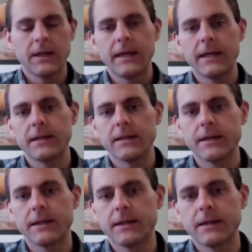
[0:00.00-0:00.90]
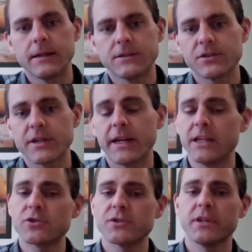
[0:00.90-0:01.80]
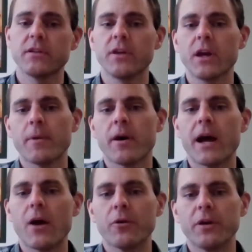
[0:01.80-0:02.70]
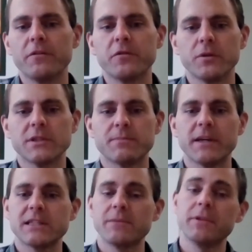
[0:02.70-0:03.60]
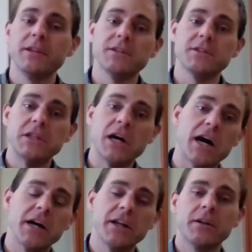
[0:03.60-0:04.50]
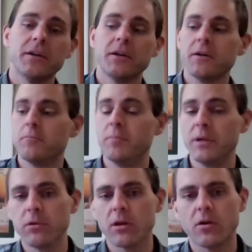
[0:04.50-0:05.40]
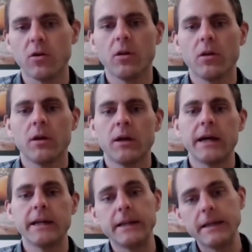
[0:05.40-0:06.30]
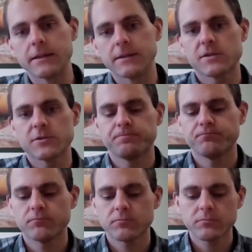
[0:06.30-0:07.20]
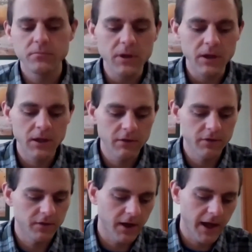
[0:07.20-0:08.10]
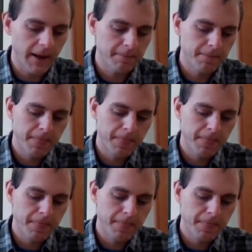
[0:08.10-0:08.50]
And it's just kind of interesting to think about how we're influenced by some of these non-biblical ideas, even today.